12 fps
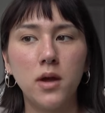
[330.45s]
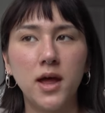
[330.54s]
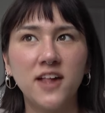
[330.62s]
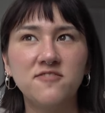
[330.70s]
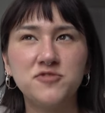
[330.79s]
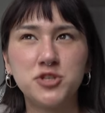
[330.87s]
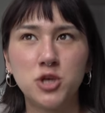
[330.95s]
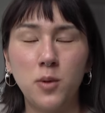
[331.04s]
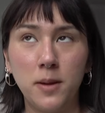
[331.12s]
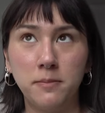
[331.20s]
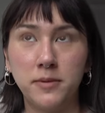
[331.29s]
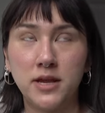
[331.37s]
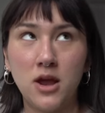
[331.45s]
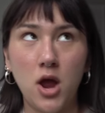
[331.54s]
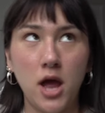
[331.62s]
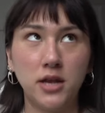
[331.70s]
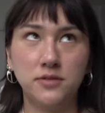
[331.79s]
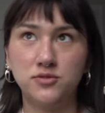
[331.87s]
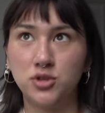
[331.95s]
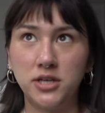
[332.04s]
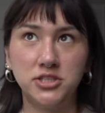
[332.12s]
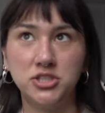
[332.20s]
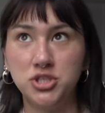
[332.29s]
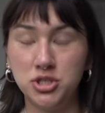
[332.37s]
And so I'm kind of
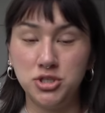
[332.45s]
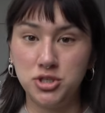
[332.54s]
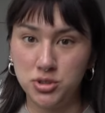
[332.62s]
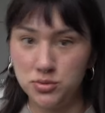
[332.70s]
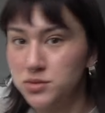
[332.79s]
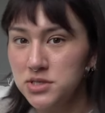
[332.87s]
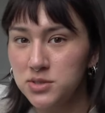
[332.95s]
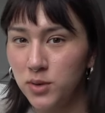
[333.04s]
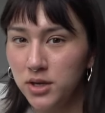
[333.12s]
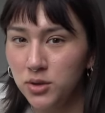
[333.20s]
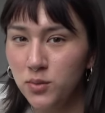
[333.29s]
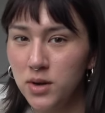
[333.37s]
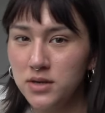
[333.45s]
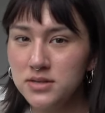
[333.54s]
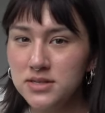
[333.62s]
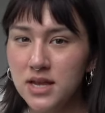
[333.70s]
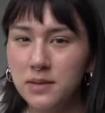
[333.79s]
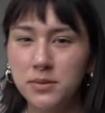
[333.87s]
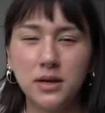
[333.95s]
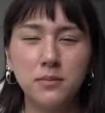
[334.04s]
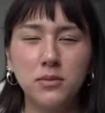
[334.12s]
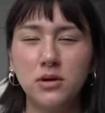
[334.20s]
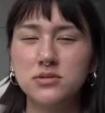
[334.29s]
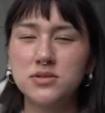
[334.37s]
trying to deduce what you want to say, but
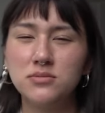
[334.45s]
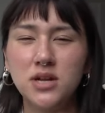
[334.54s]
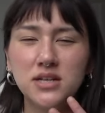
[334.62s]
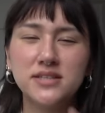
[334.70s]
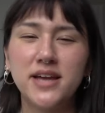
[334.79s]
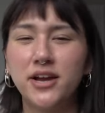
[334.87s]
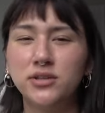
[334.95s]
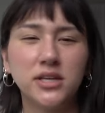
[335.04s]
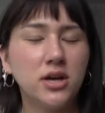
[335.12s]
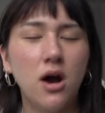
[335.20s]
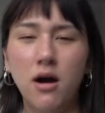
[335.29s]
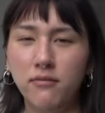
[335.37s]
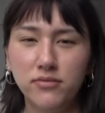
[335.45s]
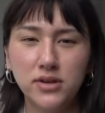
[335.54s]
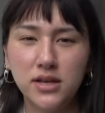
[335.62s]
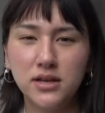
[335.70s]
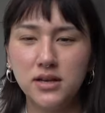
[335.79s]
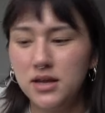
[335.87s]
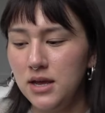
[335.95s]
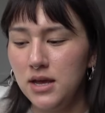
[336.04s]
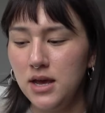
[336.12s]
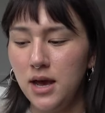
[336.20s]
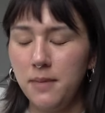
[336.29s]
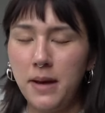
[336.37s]
I'm also not entirely confident
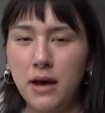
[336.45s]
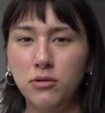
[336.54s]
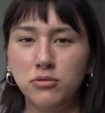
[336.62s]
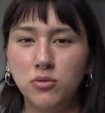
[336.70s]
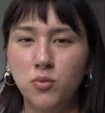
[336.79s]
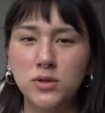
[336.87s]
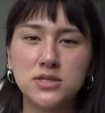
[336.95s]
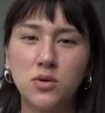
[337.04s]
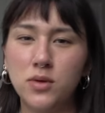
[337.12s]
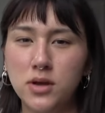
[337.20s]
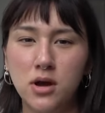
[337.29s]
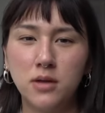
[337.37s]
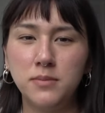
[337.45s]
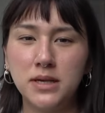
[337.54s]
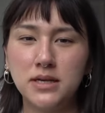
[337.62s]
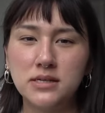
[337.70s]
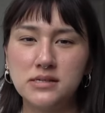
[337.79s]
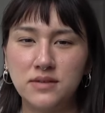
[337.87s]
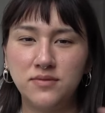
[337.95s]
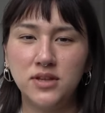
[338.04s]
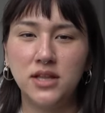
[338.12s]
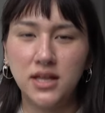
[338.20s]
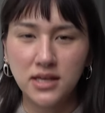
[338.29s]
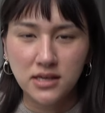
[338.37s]
about what's going on because I
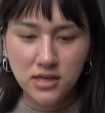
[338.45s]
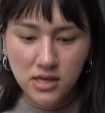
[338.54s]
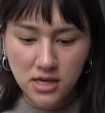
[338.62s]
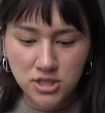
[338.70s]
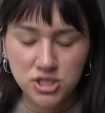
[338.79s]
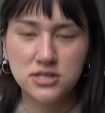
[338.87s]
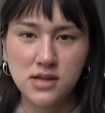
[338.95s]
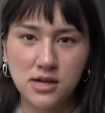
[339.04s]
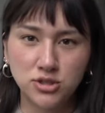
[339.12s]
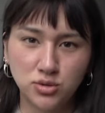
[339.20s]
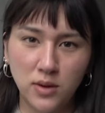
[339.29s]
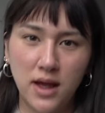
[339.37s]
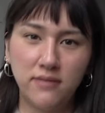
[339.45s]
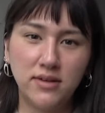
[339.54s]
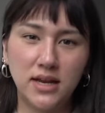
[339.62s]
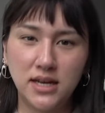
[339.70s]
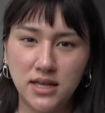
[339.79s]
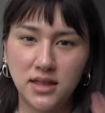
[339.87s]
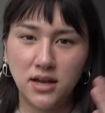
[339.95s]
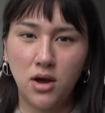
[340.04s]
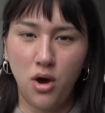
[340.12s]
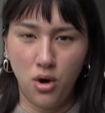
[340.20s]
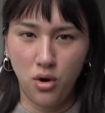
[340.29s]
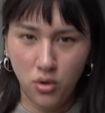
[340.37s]
feel like she's not driving anything
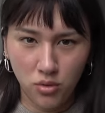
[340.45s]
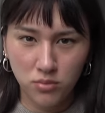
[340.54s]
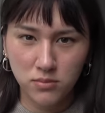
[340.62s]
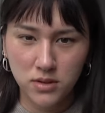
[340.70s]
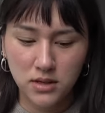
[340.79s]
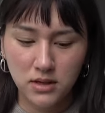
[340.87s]
home.